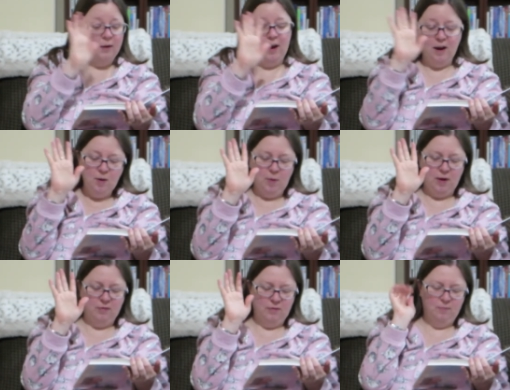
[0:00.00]

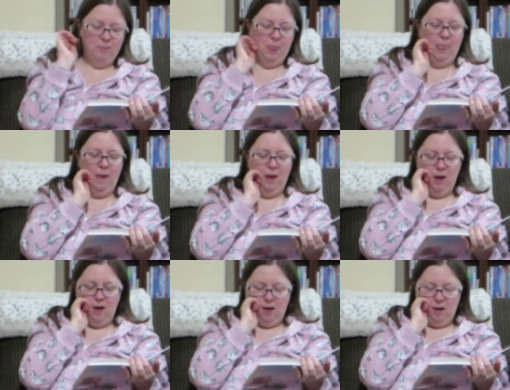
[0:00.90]
anyways,
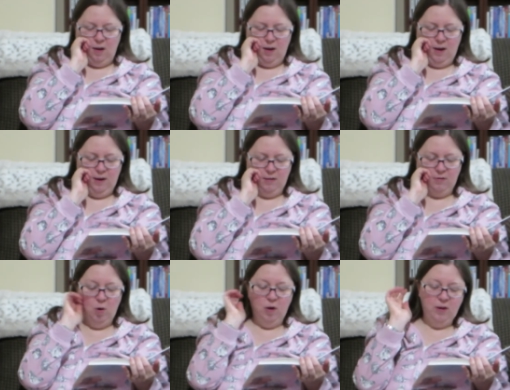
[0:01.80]

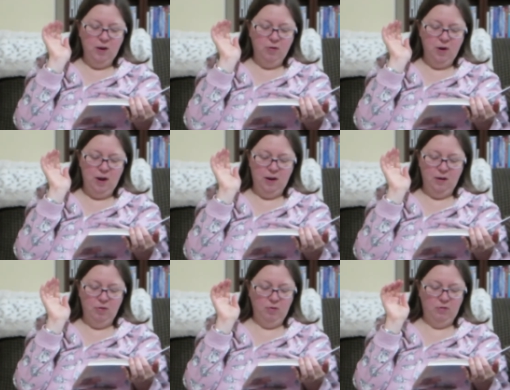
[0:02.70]
so on the other
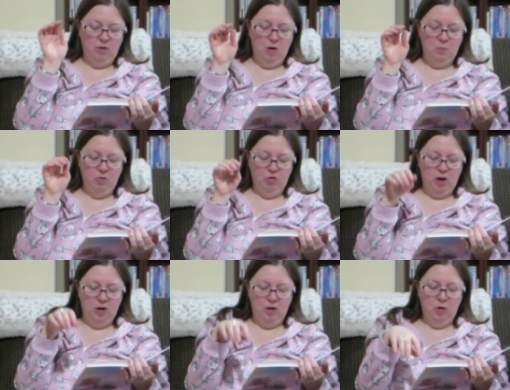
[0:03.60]
hand, there's Scott
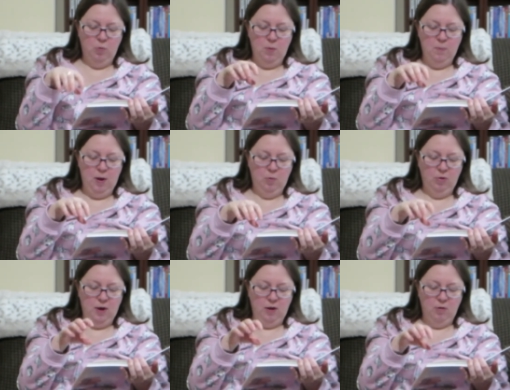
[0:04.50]
Borchetta, who we met
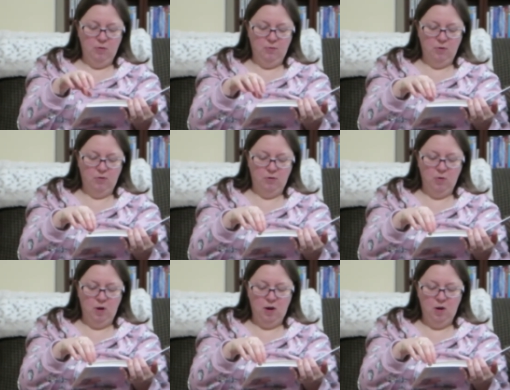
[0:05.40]
with at
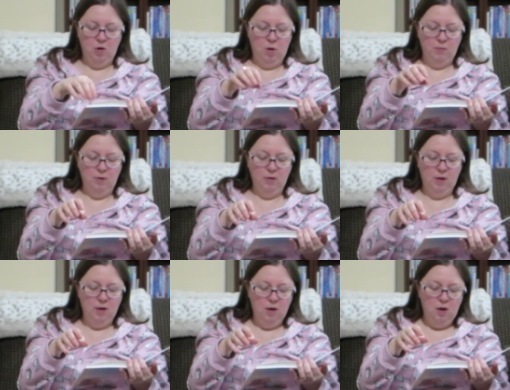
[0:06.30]
Universal, and you know I
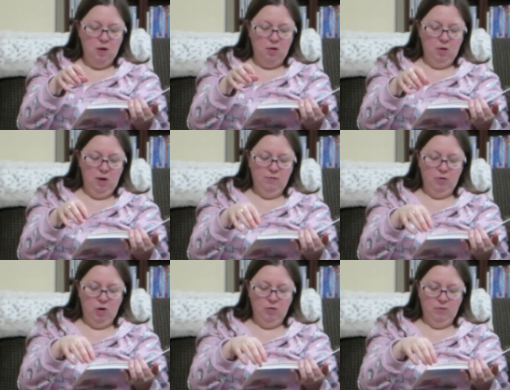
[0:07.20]
really loved
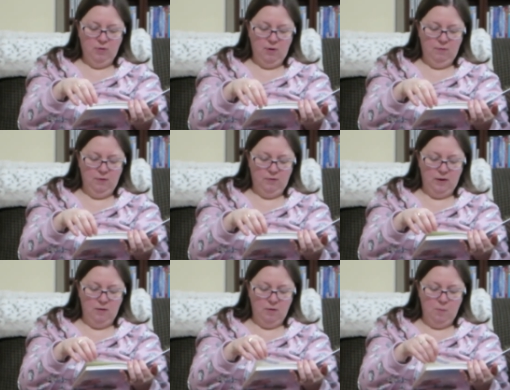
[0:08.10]
all the stuff he
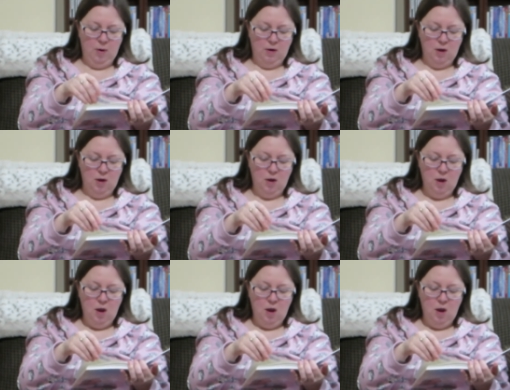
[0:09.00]
said in the meeting